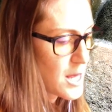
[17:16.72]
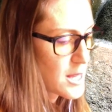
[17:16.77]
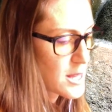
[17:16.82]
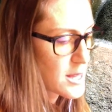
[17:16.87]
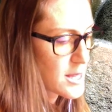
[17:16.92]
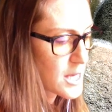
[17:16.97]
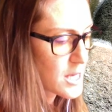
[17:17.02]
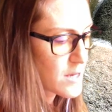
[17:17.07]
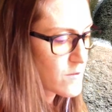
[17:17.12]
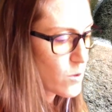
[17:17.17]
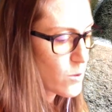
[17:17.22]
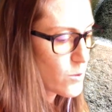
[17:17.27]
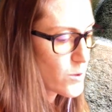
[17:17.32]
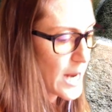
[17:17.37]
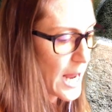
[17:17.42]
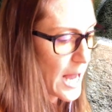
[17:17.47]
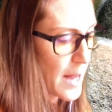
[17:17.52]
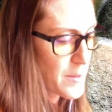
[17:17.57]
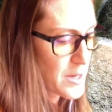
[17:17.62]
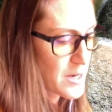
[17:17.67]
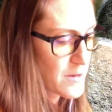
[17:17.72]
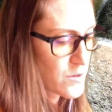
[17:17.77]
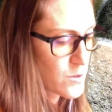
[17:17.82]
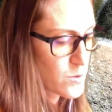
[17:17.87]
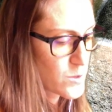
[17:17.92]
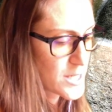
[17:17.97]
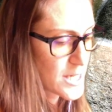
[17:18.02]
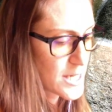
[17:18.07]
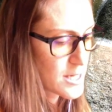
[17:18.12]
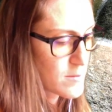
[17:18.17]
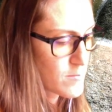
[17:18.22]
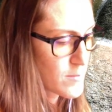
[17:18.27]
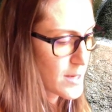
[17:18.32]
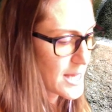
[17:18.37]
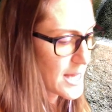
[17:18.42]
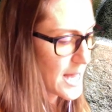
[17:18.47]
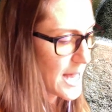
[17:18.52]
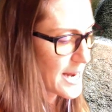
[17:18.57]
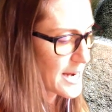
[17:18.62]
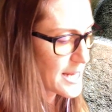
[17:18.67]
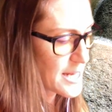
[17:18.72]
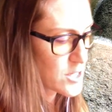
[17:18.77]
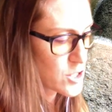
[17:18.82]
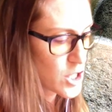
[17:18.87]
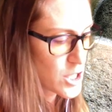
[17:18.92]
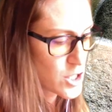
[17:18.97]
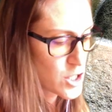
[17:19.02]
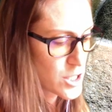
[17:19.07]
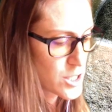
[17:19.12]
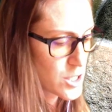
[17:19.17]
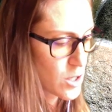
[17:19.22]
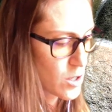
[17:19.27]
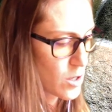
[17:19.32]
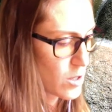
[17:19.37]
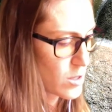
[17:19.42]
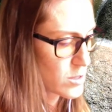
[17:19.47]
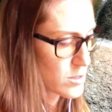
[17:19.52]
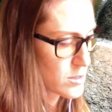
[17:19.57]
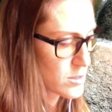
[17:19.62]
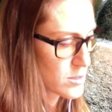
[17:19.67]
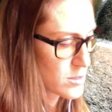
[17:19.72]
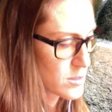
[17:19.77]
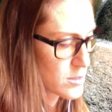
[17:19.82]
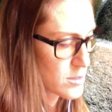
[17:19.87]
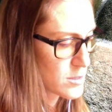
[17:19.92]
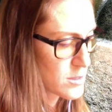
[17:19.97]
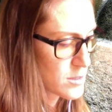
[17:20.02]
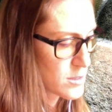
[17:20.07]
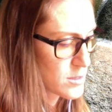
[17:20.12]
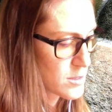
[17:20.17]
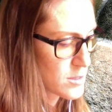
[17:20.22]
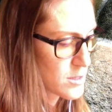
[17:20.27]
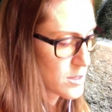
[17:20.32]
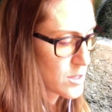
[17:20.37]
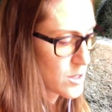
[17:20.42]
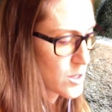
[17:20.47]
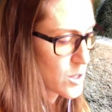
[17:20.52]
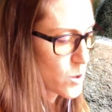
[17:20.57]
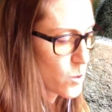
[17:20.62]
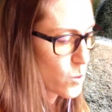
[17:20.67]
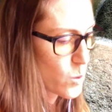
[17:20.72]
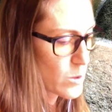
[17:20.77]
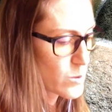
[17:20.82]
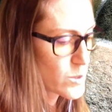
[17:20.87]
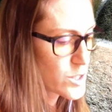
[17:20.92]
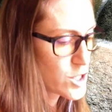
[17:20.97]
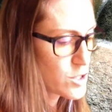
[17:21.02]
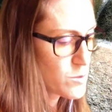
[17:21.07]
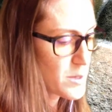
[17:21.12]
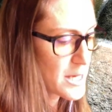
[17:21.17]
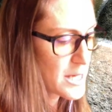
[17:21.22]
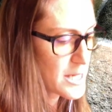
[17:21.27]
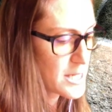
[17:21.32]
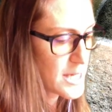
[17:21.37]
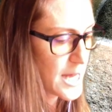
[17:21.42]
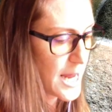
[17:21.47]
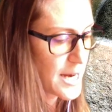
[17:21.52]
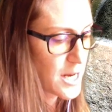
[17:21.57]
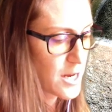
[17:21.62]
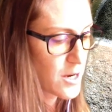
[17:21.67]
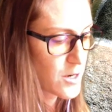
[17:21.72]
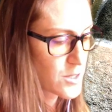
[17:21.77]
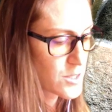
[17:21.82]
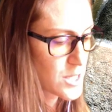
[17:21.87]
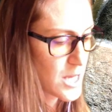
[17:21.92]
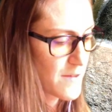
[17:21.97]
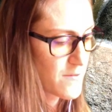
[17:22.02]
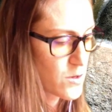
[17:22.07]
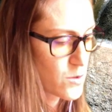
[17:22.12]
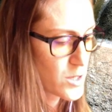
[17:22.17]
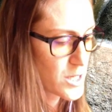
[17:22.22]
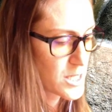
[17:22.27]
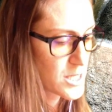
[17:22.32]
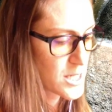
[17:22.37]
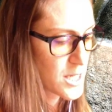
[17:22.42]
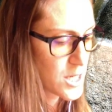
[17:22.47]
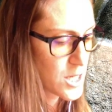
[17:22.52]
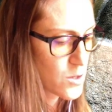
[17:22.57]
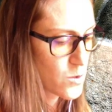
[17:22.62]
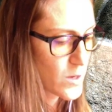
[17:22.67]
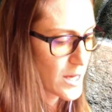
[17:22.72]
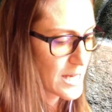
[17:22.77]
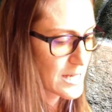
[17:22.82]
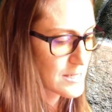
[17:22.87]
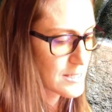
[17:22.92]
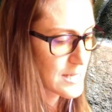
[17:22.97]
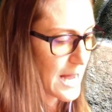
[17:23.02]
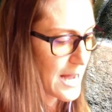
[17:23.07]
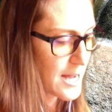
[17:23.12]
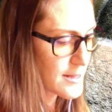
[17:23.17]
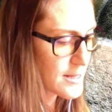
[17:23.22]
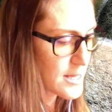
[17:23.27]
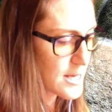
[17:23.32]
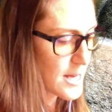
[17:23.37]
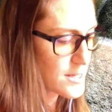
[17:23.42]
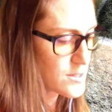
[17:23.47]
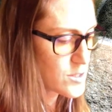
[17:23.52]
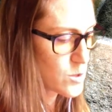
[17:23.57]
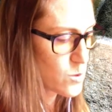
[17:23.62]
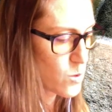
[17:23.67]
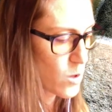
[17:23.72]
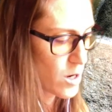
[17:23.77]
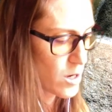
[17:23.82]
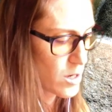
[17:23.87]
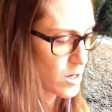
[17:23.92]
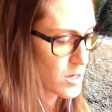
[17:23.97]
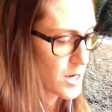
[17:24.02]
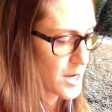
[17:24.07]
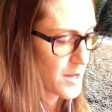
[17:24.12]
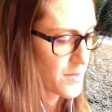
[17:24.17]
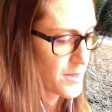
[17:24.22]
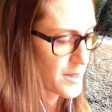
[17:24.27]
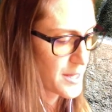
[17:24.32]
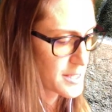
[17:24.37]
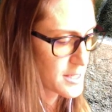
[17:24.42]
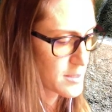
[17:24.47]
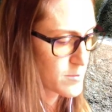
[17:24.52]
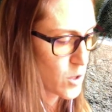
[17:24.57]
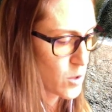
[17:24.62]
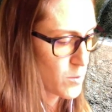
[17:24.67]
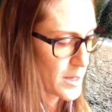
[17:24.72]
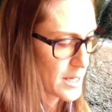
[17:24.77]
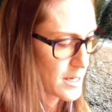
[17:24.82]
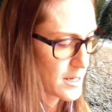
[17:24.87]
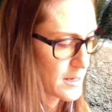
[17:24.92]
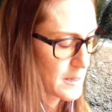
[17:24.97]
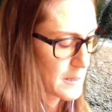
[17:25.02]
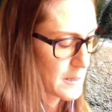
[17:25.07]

Think of what would happen if you didn't make any changes at all. Where would you be in 10 years if you continue exactly as you are in this moment?